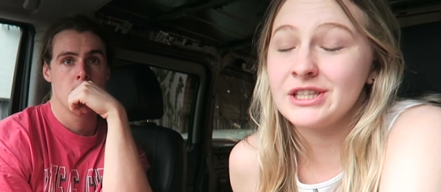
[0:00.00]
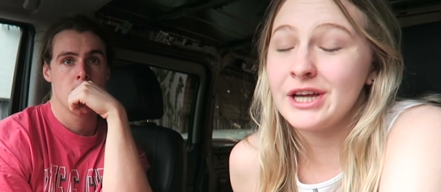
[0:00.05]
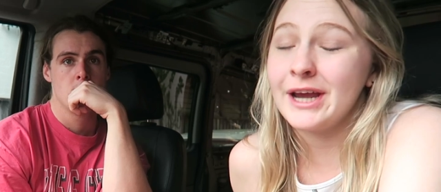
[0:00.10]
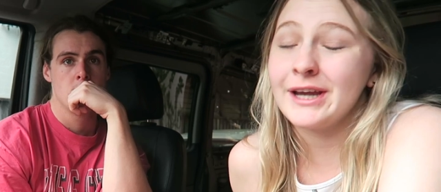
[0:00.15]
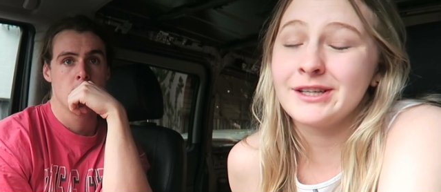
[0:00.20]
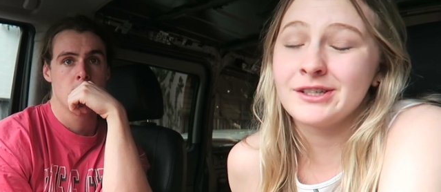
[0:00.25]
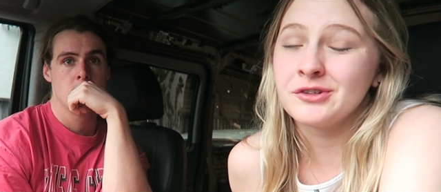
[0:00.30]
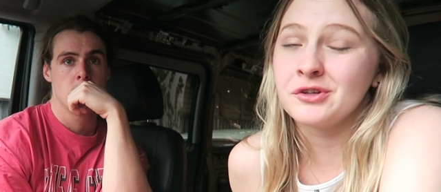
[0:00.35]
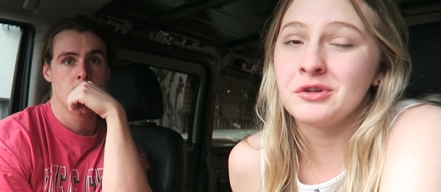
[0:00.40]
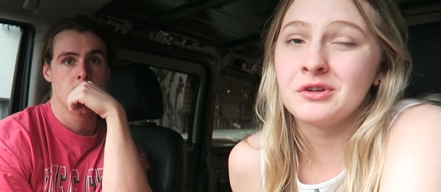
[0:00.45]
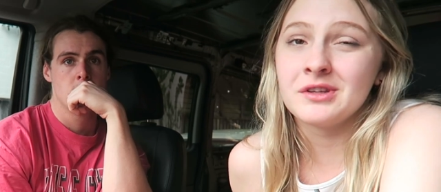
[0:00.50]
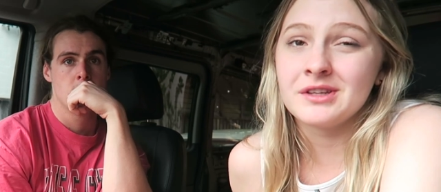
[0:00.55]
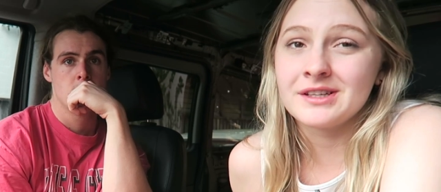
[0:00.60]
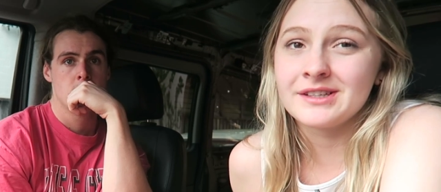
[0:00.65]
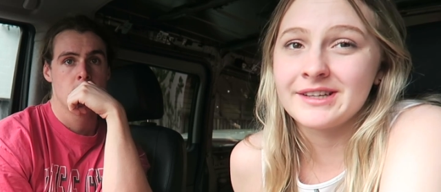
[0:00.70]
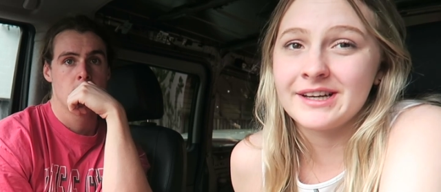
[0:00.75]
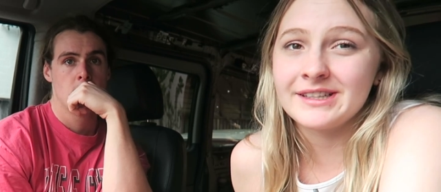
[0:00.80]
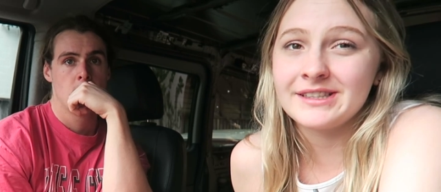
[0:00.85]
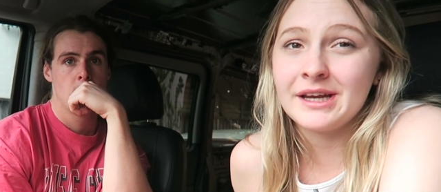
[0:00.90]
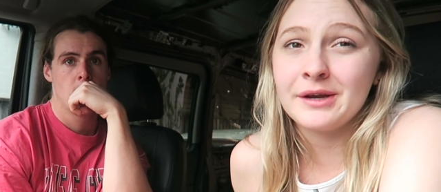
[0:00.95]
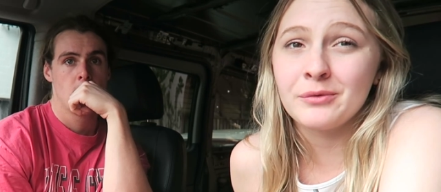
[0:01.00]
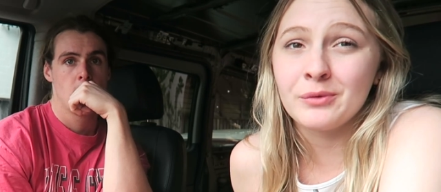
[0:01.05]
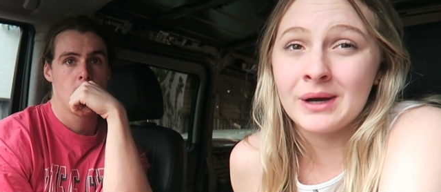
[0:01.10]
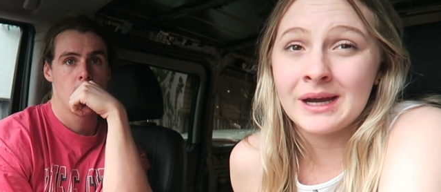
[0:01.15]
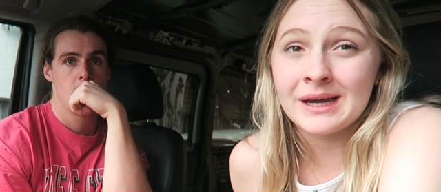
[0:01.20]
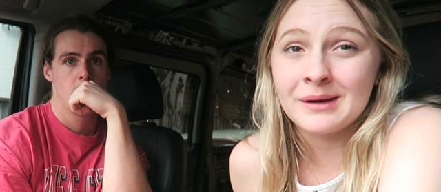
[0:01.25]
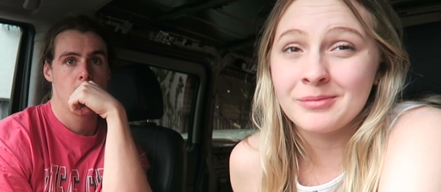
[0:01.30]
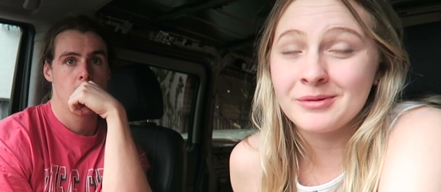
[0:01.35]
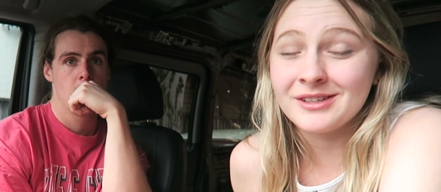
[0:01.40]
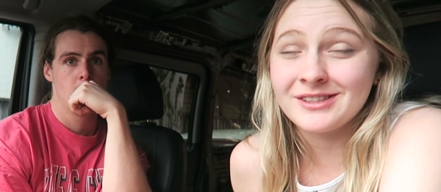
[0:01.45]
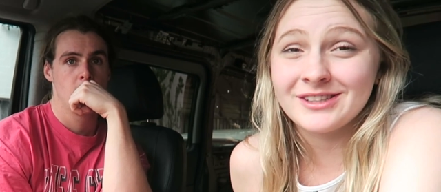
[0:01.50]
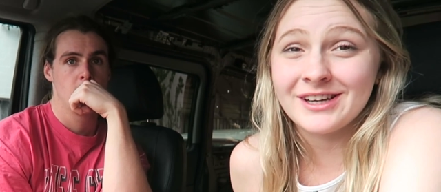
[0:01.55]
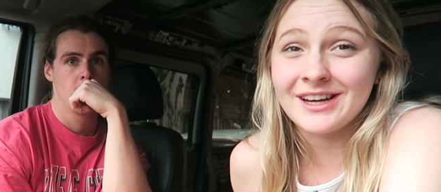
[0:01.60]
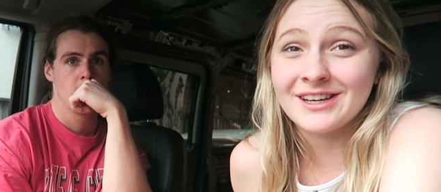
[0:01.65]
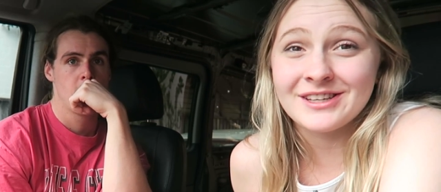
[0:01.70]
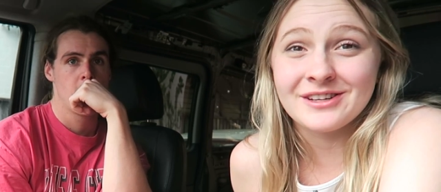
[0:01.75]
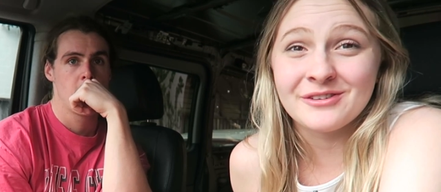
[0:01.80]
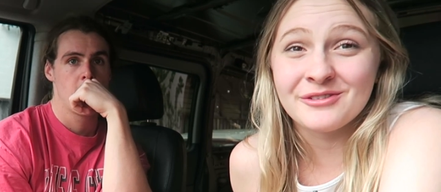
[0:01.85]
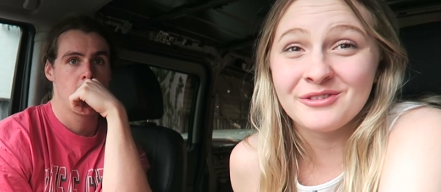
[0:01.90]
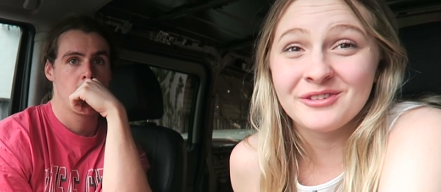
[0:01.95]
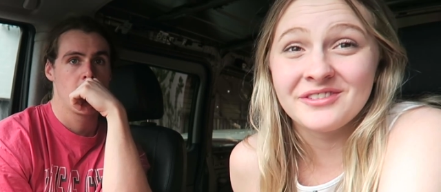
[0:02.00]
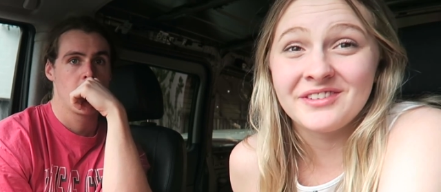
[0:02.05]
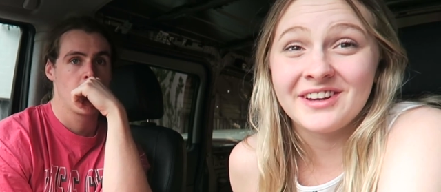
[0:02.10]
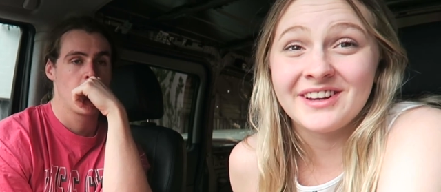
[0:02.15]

Speaker 1: Jake did all of this. I say we, but Jake did all of